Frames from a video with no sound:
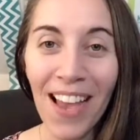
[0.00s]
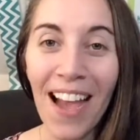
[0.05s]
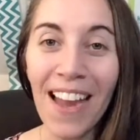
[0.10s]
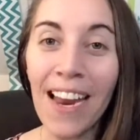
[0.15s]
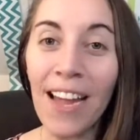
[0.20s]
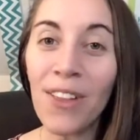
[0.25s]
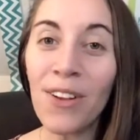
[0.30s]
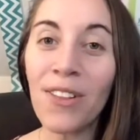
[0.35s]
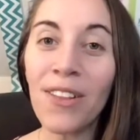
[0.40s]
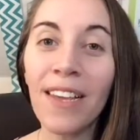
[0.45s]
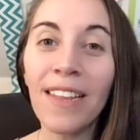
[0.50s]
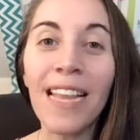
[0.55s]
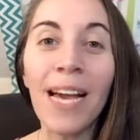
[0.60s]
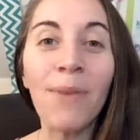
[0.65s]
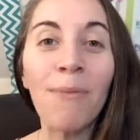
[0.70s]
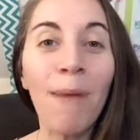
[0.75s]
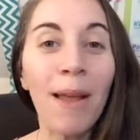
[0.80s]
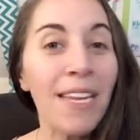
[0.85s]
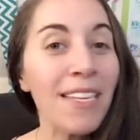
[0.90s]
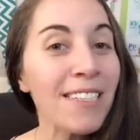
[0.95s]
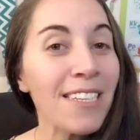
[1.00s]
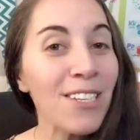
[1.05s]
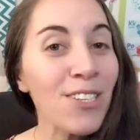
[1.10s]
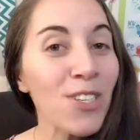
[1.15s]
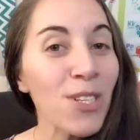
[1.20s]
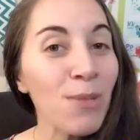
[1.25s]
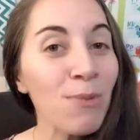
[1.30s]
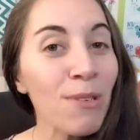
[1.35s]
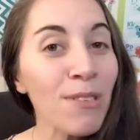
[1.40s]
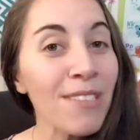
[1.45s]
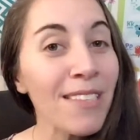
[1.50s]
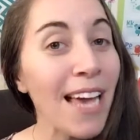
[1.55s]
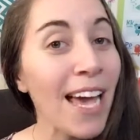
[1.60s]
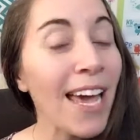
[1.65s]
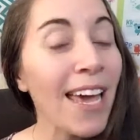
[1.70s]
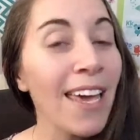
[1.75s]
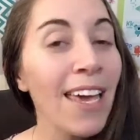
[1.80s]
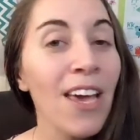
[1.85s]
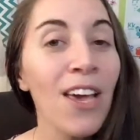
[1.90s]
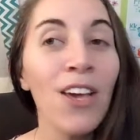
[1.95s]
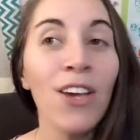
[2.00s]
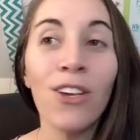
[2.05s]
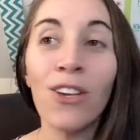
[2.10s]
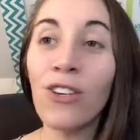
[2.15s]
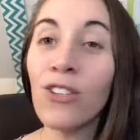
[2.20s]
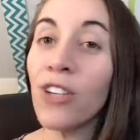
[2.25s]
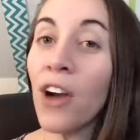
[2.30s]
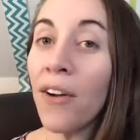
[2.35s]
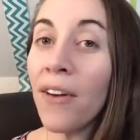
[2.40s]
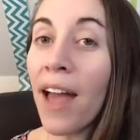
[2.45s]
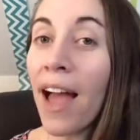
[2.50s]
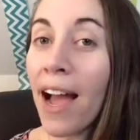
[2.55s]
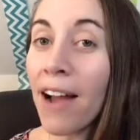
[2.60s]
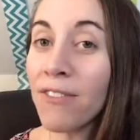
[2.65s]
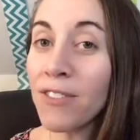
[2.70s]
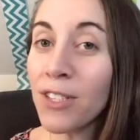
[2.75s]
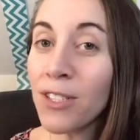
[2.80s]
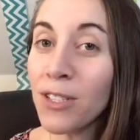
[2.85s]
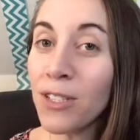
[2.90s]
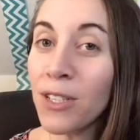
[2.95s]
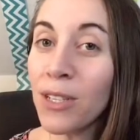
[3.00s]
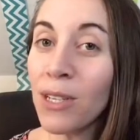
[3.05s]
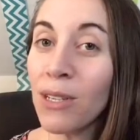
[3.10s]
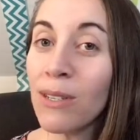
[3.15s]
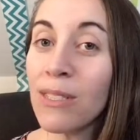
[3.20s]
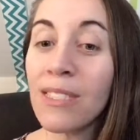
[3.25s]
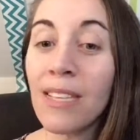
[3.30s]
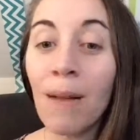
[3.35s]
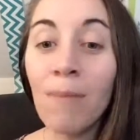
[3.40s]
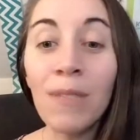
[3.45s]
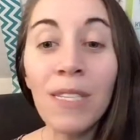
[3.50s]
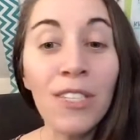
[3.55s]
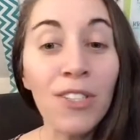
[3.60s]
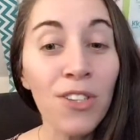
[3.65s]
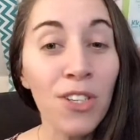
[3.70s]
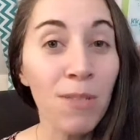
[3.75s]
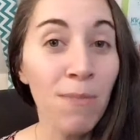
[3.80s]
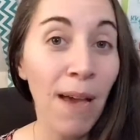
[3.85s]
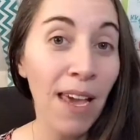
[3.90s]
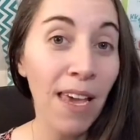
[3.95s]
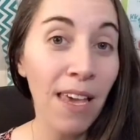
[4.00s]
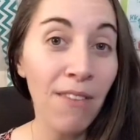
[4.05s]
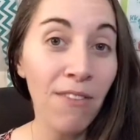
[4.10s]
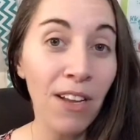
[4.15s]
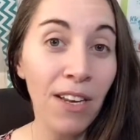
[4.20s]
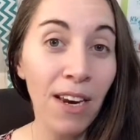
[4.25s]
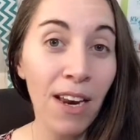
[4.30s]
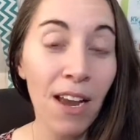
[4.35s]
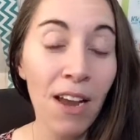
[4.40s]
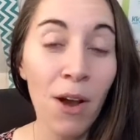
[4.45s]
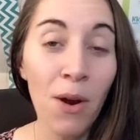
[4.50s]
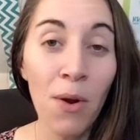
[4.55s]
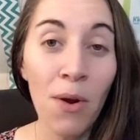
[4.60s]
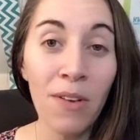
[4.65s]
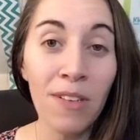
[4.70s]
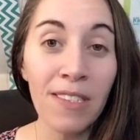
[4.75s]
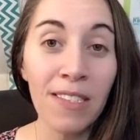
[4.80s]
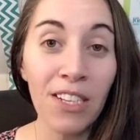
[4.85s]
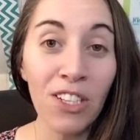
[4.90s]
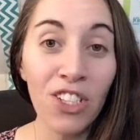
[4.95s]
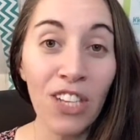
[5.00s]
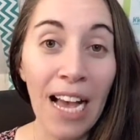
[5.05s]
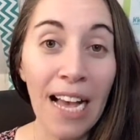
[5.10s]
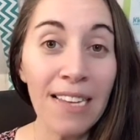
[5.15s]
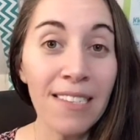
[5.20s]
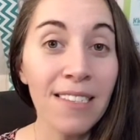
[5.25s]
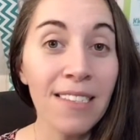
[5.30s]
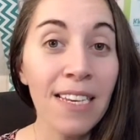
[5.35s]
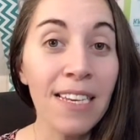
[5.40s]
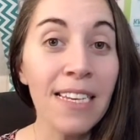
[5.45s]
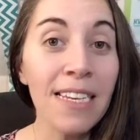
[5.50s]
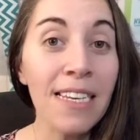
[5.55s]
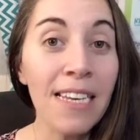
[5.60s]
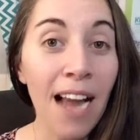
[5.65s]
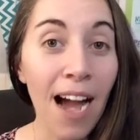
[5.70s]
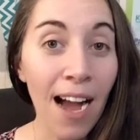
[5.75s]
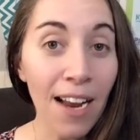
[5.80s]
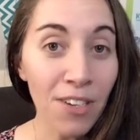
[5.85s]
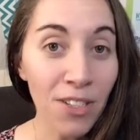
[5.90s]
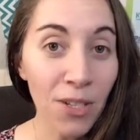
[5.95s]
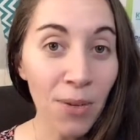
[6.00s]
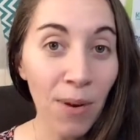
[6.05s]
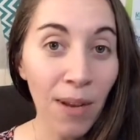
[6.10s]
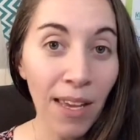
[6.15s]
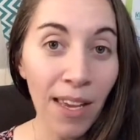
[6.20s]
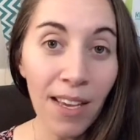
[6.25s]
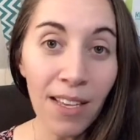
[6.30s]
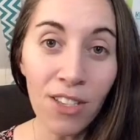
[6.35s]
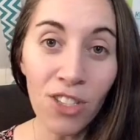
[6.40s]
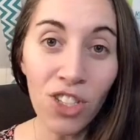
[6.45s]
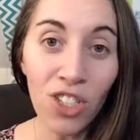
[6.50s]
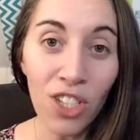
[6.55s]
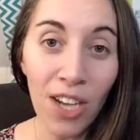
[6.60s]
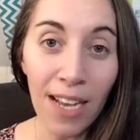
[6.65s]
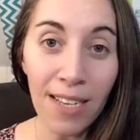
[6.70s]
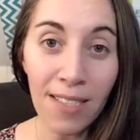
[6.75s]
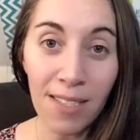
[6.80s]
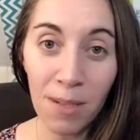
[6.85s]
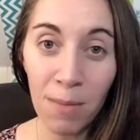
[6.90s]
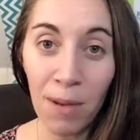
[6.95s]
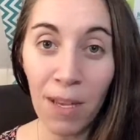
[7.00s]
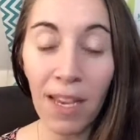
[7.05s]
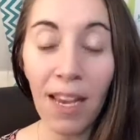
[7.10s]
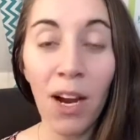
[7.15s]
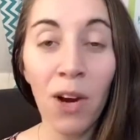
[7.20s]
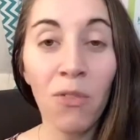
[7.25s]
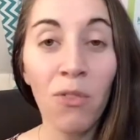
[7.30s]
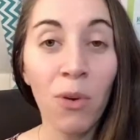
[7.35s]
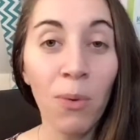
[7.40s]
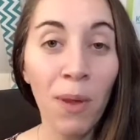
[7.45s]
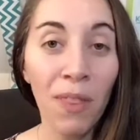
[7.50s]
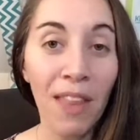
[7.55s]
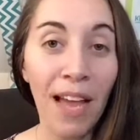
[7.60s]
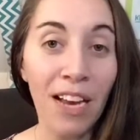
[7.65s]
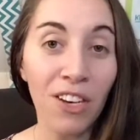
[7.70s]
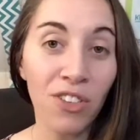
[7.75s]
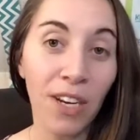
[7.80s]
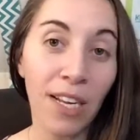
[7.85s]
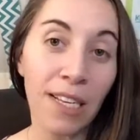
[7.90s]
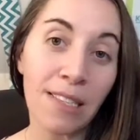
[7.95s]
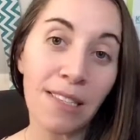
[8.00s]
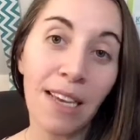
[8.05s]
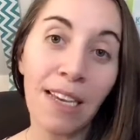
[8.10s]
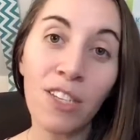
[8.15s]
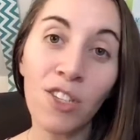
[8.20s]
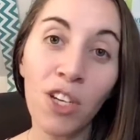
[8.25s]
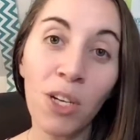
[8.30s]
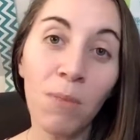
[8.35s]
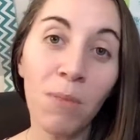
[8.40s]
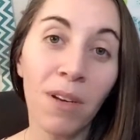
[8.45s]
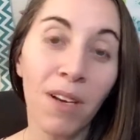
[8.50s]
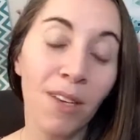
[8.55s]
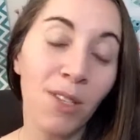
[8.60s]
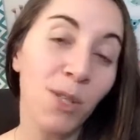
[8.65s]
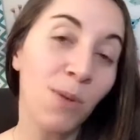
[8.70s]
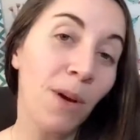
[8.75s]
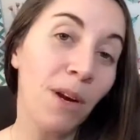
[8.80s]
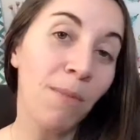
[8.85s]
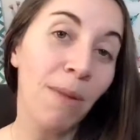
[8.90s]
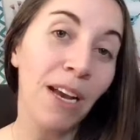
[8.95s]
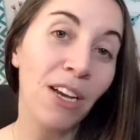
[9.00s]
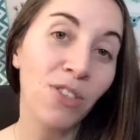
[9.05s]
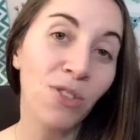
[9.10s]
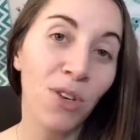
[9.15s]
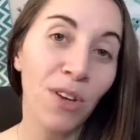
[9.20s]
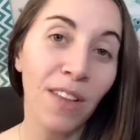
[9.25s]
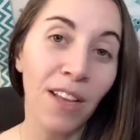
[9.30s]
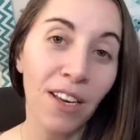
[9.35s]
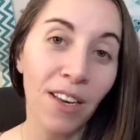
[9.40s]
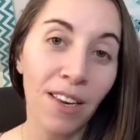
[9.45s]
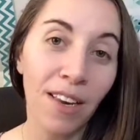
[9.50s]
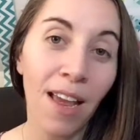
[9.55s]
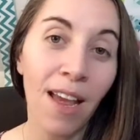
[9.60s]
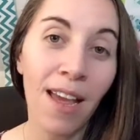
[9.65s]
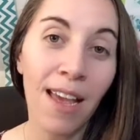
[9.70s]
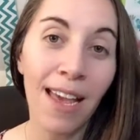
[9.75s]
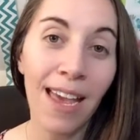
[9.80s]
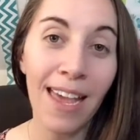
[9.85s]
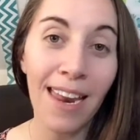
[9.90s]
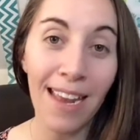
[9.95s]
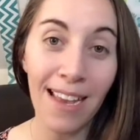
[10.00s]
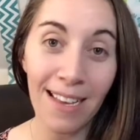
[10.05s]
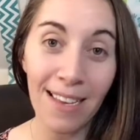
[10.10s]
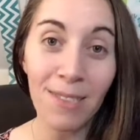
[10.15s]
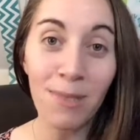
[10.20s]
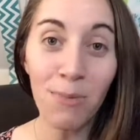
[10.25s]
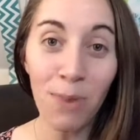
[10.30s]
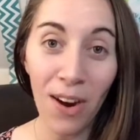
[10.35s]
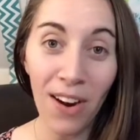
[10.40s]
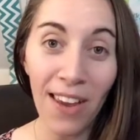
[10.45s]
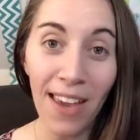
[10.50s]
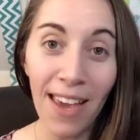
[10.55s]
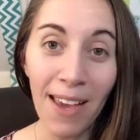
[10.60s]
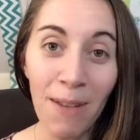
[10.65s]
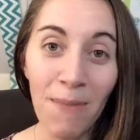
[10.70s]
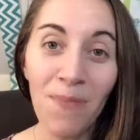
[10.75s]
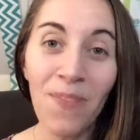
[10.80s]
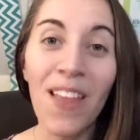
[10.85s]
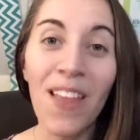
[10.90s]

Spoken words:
Another thing that many teachers will say you don't have to do, some teachers might even suggest not doing it just to be careful with that translation because you want to make sure that it is working.